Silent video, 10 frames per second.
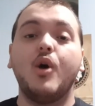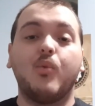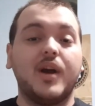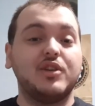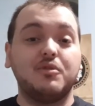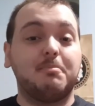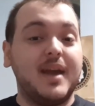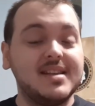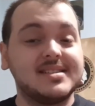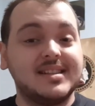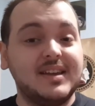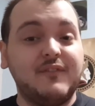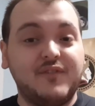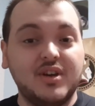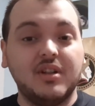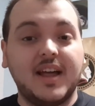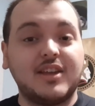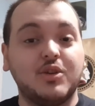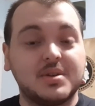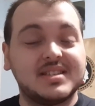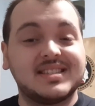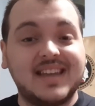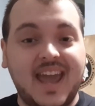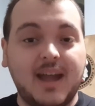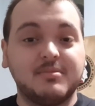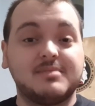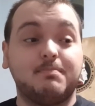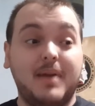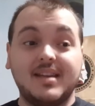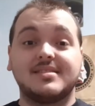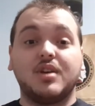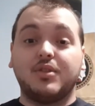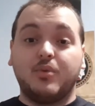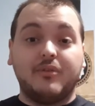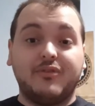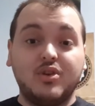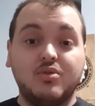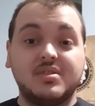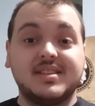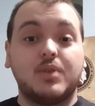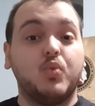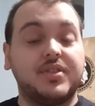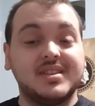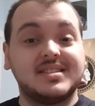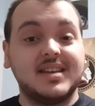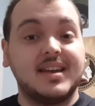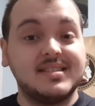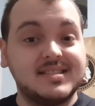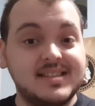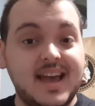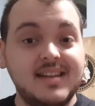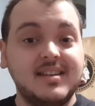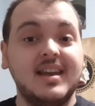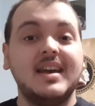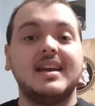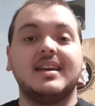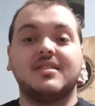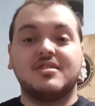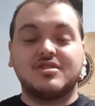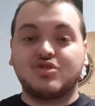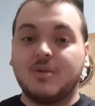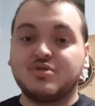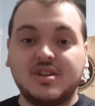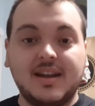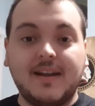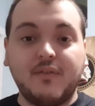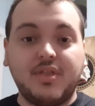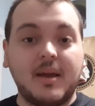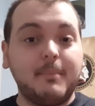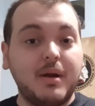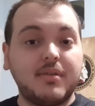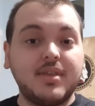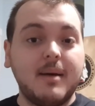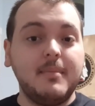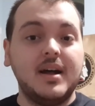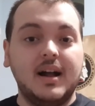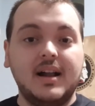where you basically feel like you were scammed based on the reviews and what the site said in the description and everything about them